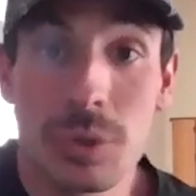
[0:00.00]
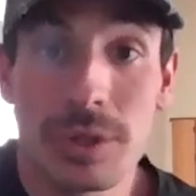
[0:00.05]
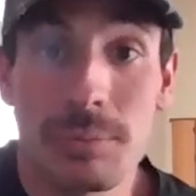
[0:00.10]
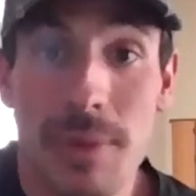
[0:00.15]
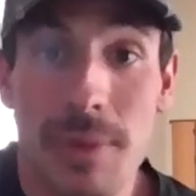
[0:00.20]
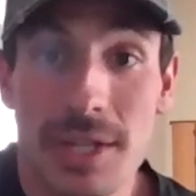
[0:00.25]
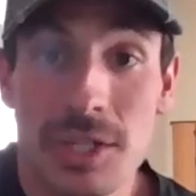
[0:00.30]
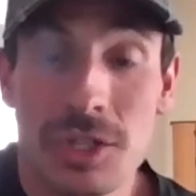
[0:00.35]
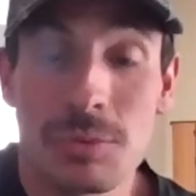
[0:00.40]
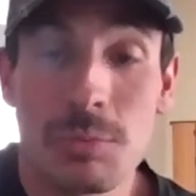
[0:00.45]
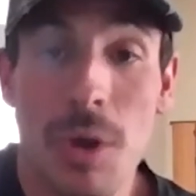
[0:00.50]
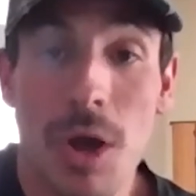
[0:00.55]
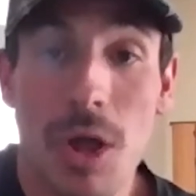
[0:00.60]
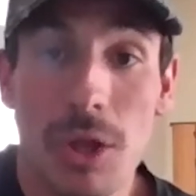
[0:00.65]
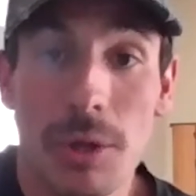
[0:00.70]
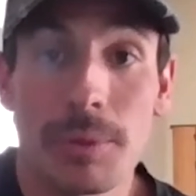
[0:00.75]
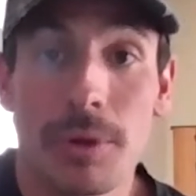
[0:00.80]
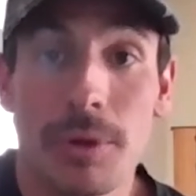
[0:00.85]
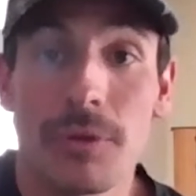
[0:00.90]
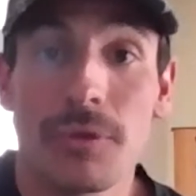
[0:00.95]
my
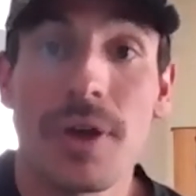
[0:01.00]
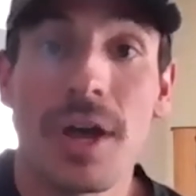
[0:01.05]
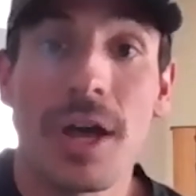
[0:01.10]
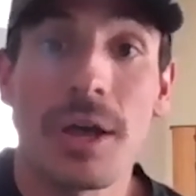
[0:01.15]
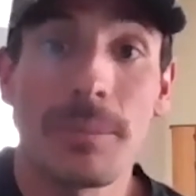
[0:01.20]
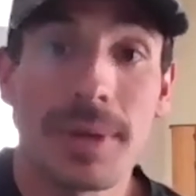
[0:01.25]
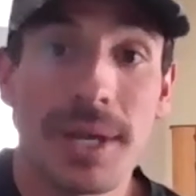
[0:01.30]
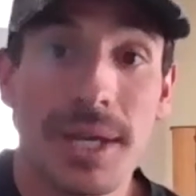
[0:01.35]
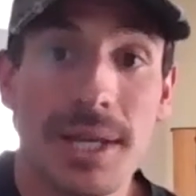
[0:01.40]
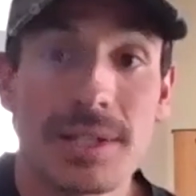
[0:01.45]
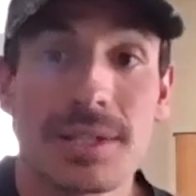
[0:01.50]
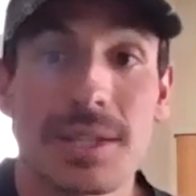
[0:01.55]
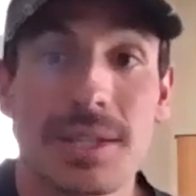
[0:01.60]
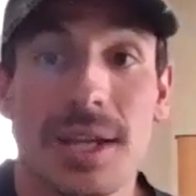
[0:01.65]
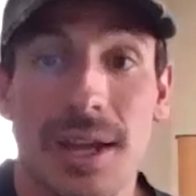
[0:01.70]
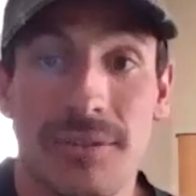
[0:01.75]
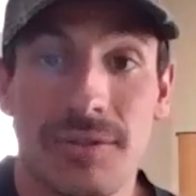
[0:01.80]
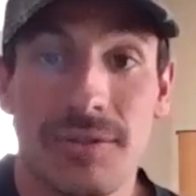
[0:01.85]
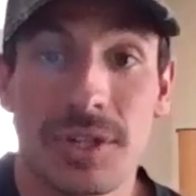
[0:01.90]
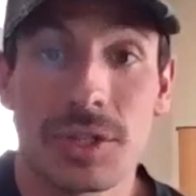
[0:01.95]
smaller profile baits,
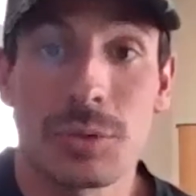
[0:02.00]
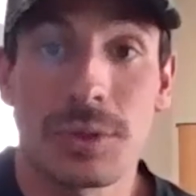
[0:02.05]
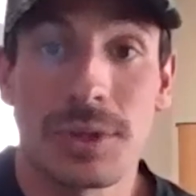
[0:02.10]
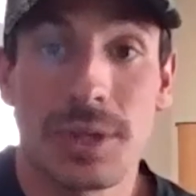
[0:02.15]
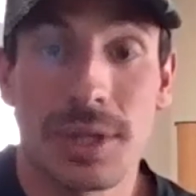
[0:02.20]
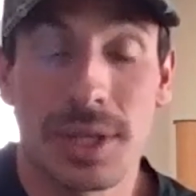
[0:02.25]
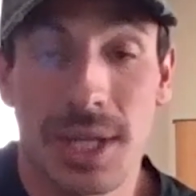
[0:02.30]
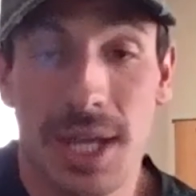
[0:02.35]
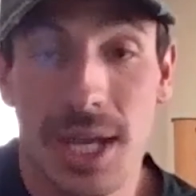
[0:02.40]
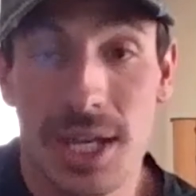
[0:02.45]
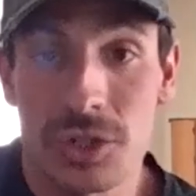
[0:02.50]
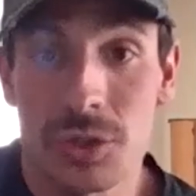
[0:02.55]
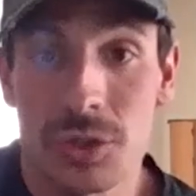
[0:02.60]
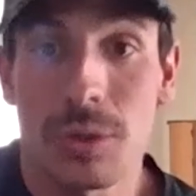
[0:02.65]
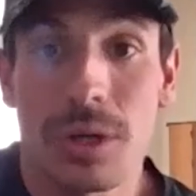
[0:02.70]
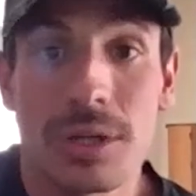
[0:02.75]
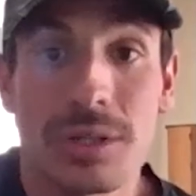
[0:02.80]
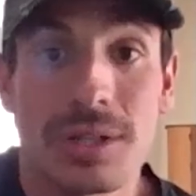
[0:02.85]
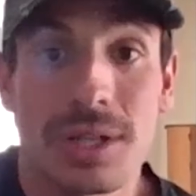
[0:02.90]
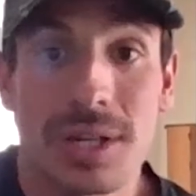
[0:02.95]
like I fish within the
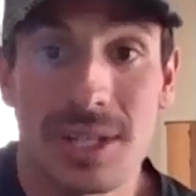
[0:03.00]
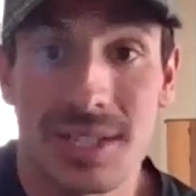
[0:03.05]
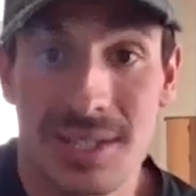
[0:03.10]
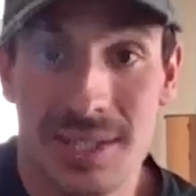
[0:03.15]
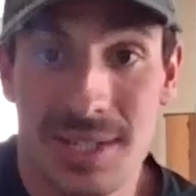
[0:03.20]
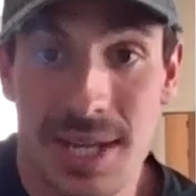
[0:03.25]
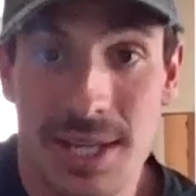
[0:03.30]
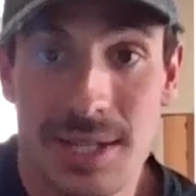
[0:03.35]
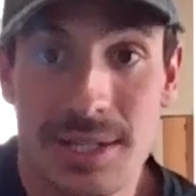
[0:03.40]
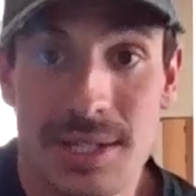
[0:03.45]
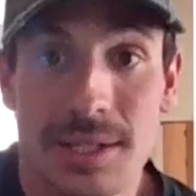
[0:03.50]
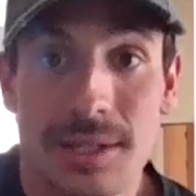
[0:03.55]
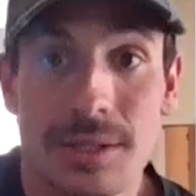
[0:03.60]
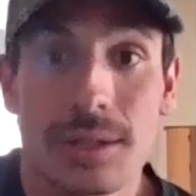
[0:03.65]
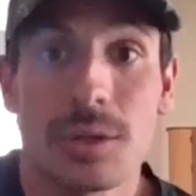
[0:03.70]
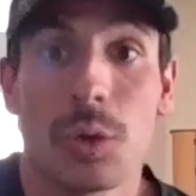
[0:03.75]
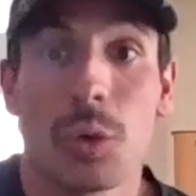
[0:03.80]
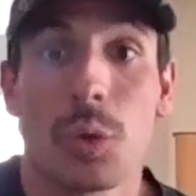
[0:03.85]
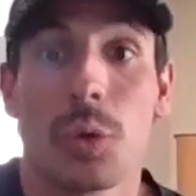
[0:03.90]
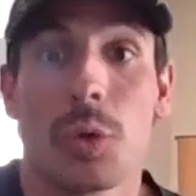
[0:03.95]
estuaries, like a sand
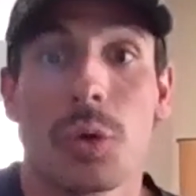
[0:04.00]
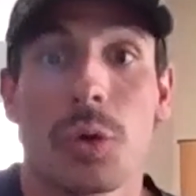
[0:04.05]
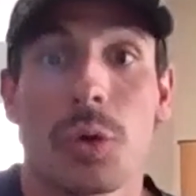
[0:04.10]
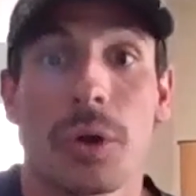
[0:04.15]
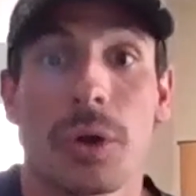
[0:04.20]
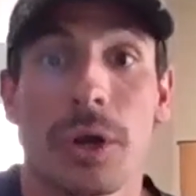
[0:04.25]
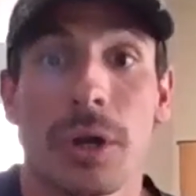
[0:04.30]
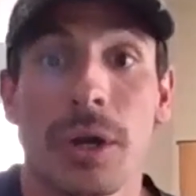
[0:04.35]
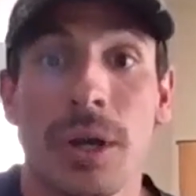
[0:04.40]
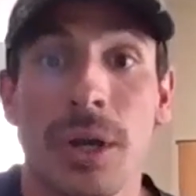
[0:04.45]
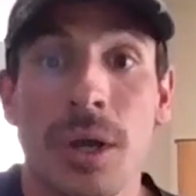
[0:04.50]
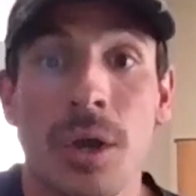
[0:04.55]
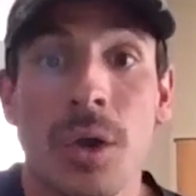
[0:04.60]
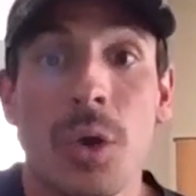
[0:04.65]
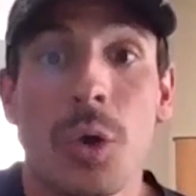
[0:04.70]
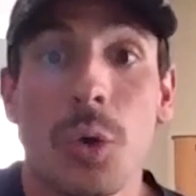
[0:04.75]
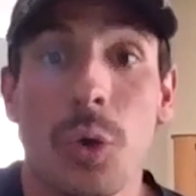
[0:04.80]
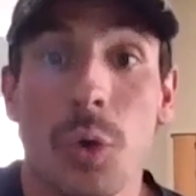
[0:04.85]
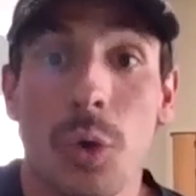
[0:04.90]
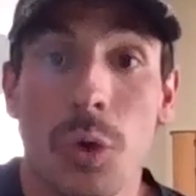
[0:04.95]
eel or
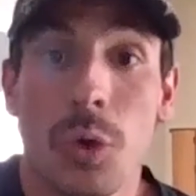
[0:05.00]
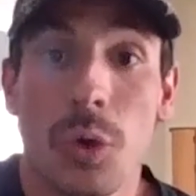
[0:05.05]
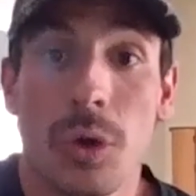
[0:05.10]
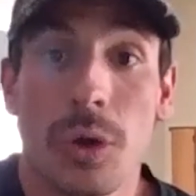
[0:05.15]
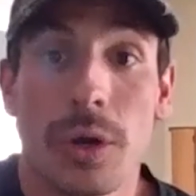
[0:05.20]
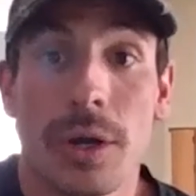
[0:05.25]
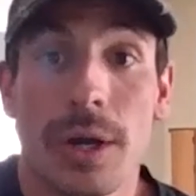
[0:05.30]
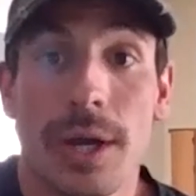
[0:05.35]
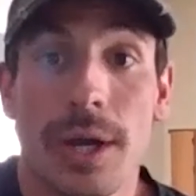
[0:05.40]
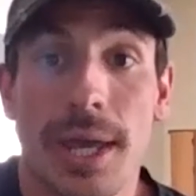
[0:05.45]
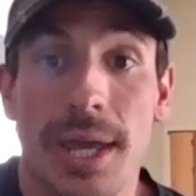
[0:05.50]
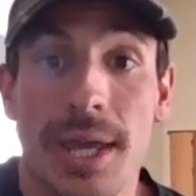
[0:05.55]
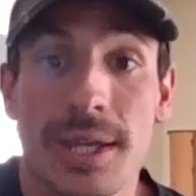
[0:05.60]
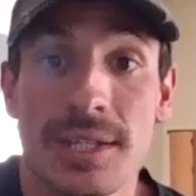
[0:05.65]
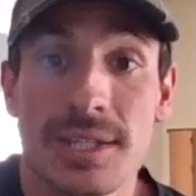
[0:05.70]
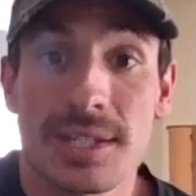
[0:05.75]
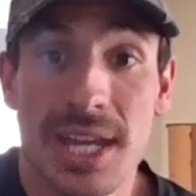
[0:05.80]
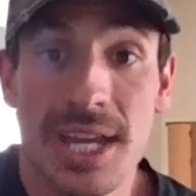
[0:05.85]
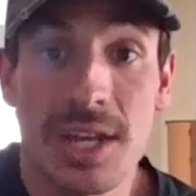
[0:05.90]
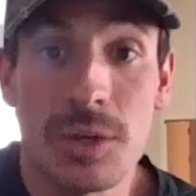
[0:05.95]
a
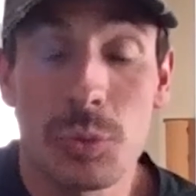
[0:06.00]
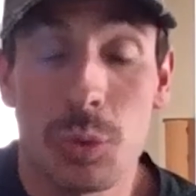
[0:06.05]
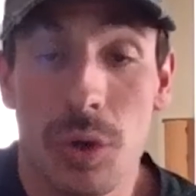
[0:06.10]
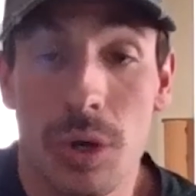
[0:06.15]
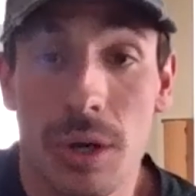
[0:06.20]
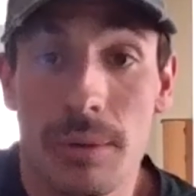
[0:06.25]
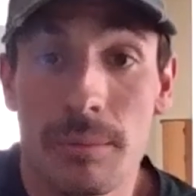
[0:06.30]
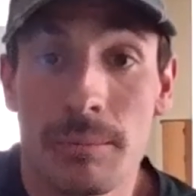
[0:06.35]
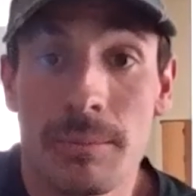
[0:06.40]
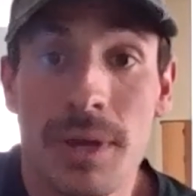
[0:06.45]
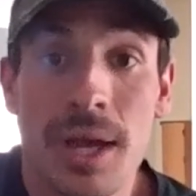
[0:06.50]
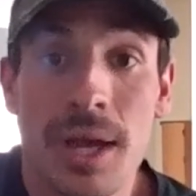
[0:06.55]
sandworm,